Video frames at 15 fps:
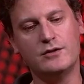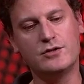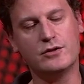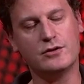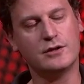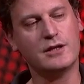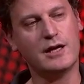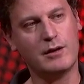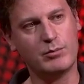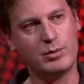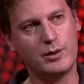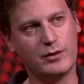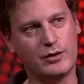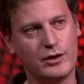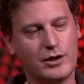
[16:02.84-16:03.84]
during that
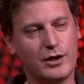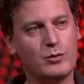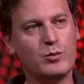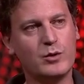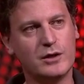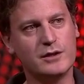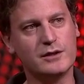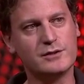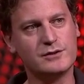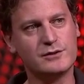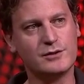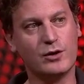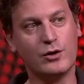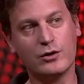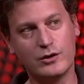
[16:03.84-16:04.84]
period, I witnessed
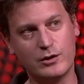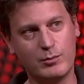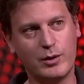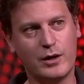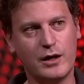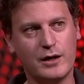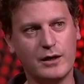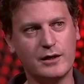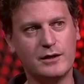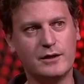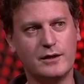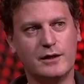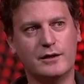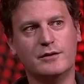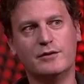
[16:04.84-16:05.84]
Occupy
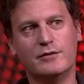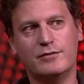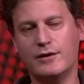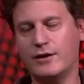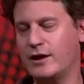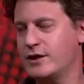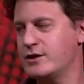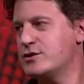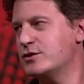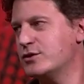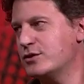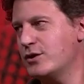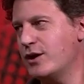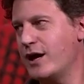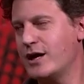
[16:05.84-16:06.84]
and the financial
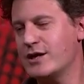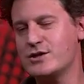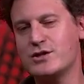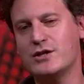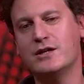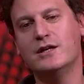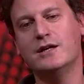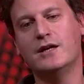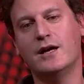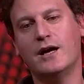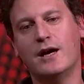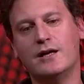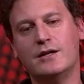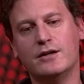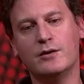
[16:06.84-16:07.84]
crash,
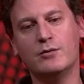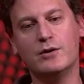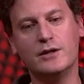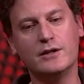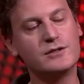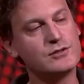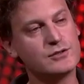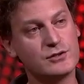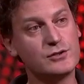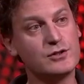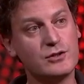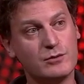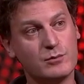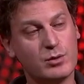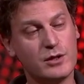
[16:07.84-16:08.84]
and I witnessed the
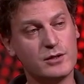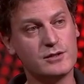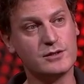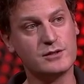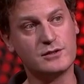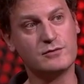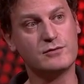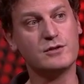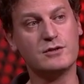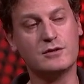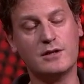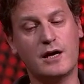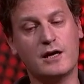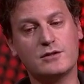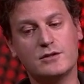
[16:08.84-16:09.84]
student protests of
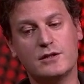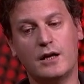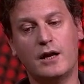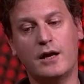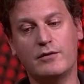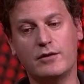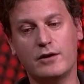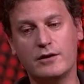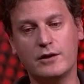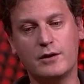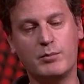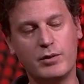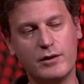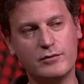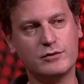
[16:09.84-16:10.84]
2011. I think a
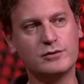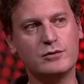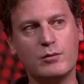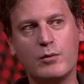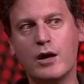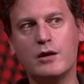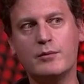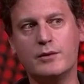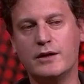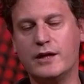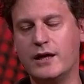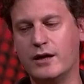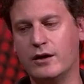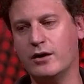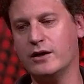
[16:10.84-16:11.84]
pivotal moment
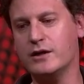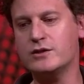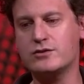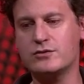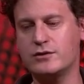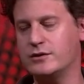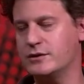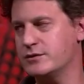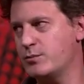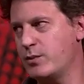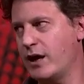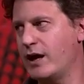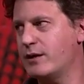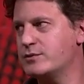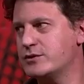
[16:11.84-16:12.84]
in our history that's
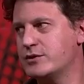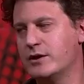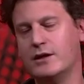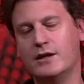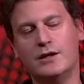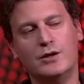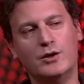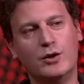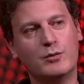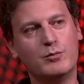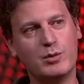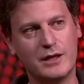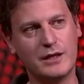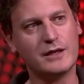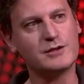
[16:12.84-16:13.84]
perhaps not
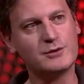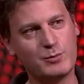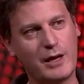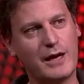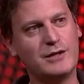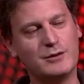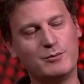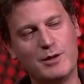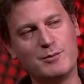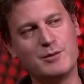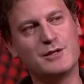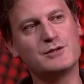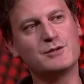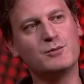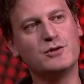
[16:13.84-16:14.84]
been expanded, maybe
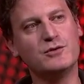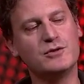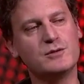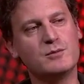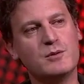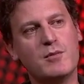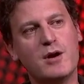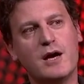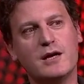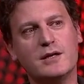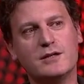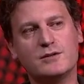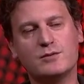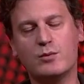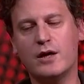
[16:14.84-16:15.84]
there's a movie to be made,
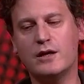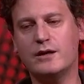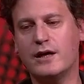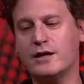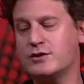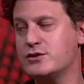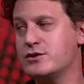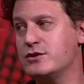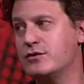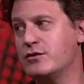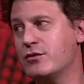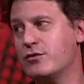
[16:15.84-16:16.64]
is when that student